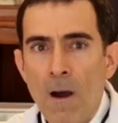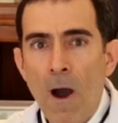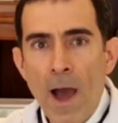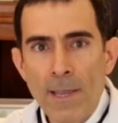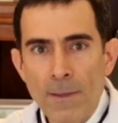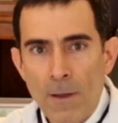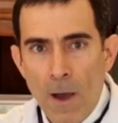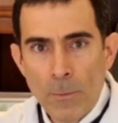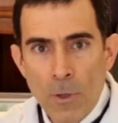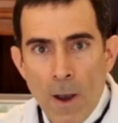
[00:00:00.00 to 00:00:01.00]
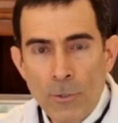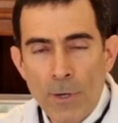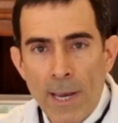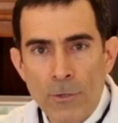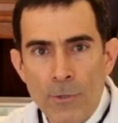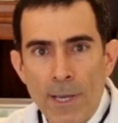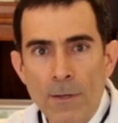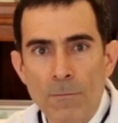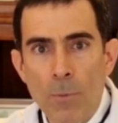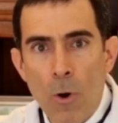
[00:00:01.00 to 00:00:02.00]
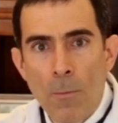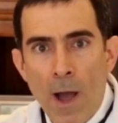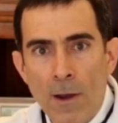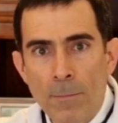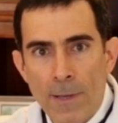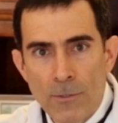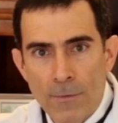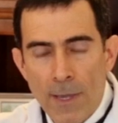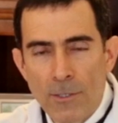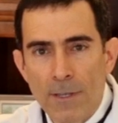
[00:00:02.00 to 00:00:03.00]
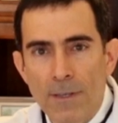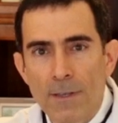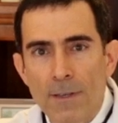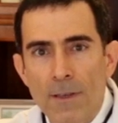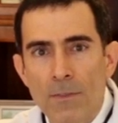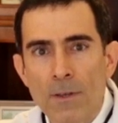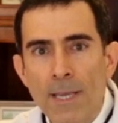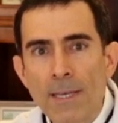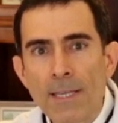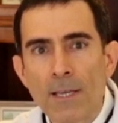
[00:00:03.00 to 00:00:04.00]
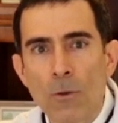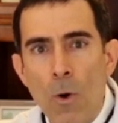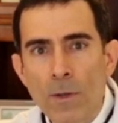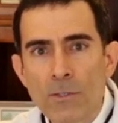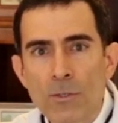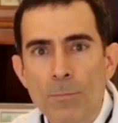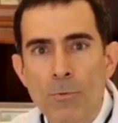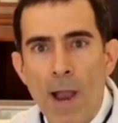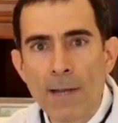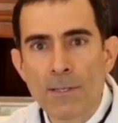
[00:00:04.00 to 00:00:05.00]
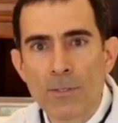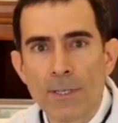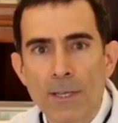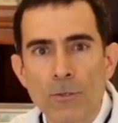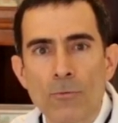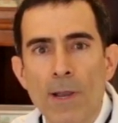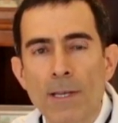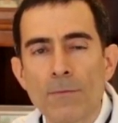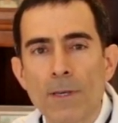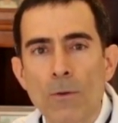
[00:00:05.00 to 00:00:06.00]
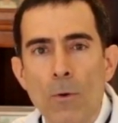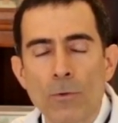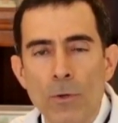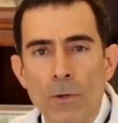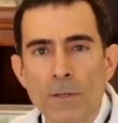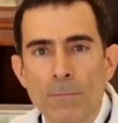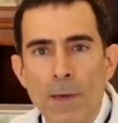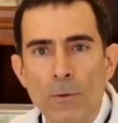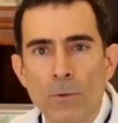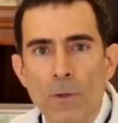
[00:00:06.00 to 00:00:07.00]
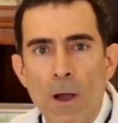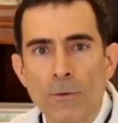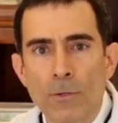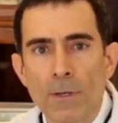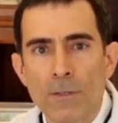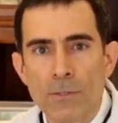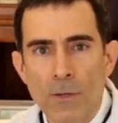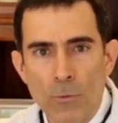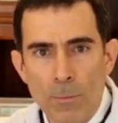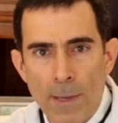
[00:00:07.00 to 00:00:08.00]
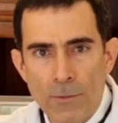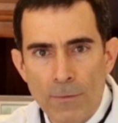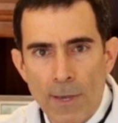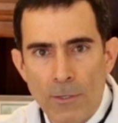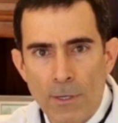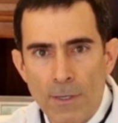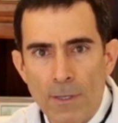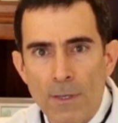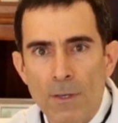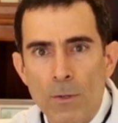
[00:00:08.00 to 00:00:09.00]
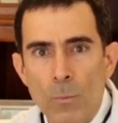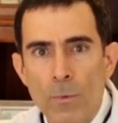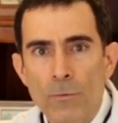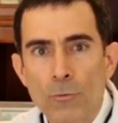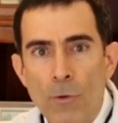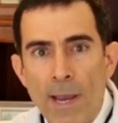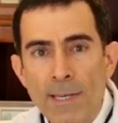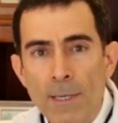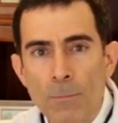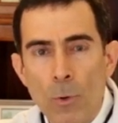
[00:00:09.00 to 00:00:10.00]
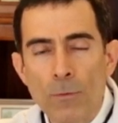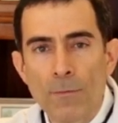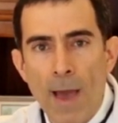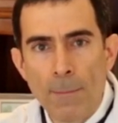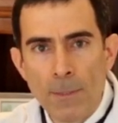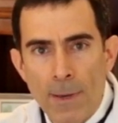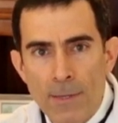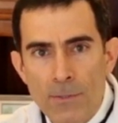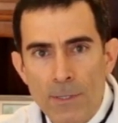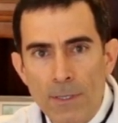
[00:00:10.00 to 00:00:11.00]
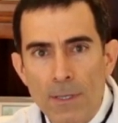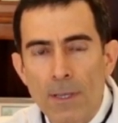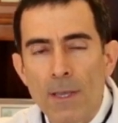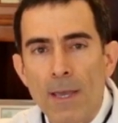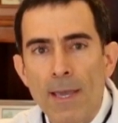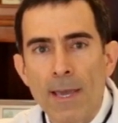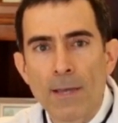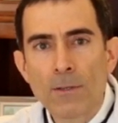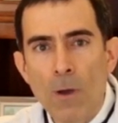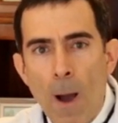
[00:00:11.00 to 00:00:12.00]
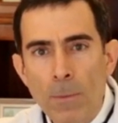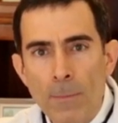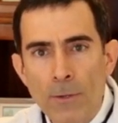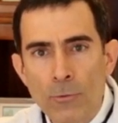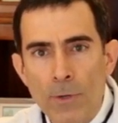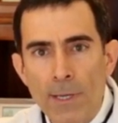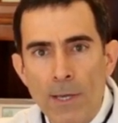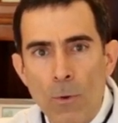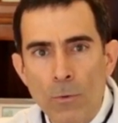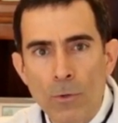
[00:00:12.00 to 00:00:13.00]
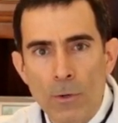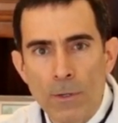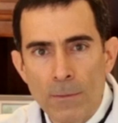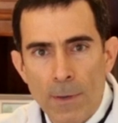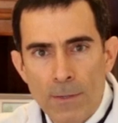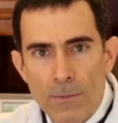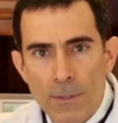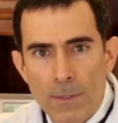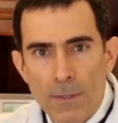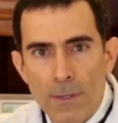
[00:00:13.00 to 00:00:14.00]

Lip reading: Hi, I'm Dr. Adrian of Palmyra, Pennsylvania, the leading and longest practicing integrative and alternative medical doctor in central Pennsylvania, with training in both family medicine and complementary and alternative medicine.